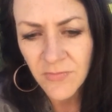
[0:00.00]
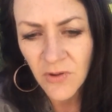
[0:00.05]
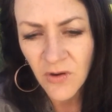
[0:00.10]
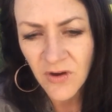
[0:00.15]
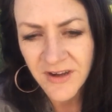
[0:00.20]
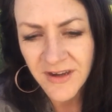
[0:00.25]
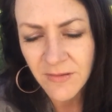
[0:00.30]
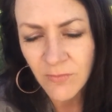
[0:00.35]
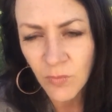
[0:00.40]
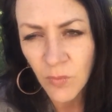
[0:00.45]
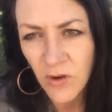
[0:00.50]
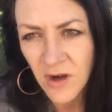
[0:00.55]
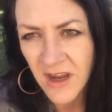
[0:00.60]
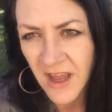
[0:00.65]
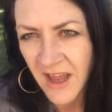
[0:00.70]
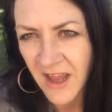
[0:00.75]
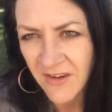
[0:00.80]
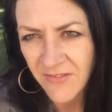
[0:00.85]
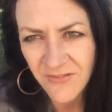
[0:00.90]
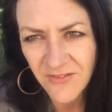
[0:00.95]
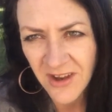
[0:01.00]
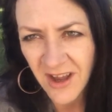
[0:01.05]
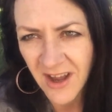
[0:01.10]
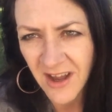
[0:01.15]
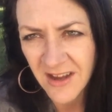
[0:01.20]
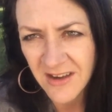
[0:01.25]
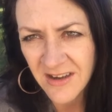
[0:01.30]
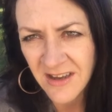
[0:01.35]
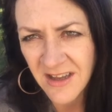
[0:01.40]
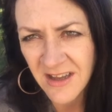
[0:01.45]
I didn't want to have to
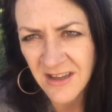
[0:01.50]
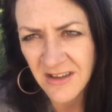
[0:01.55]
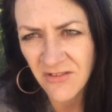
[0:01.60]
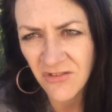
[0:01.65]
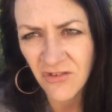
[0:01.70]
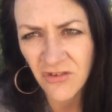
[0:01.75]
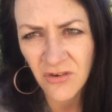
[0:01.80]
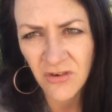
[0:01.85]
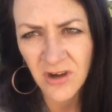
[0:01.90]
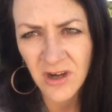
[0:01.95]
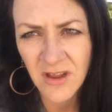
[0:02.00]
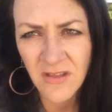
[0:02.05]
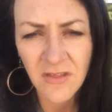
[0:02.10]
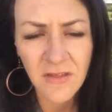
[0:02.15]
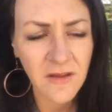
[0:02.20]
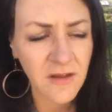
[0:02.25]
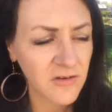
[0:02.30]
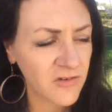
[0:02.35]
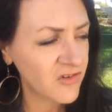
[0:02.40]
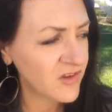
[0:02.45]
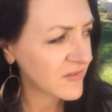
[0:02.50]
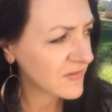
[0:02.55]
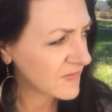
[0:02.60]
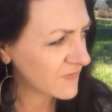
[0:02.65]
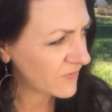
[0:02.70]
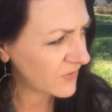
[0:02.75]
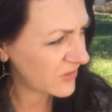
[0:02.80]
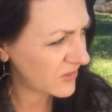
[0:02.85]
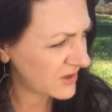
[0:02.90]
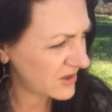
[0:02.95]
unhitch or anything just
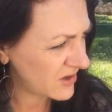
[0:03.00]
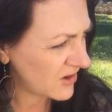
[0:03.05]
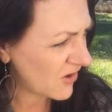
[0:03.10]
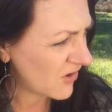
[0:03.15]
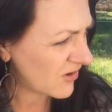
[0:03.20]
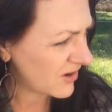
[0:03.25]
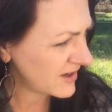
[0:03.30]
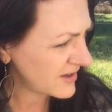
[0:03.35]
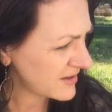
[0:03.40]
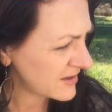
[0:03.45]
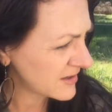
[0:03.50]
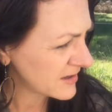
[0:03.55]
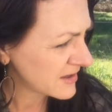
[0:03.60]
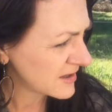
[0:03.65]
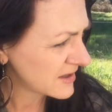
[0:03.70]
for the night. They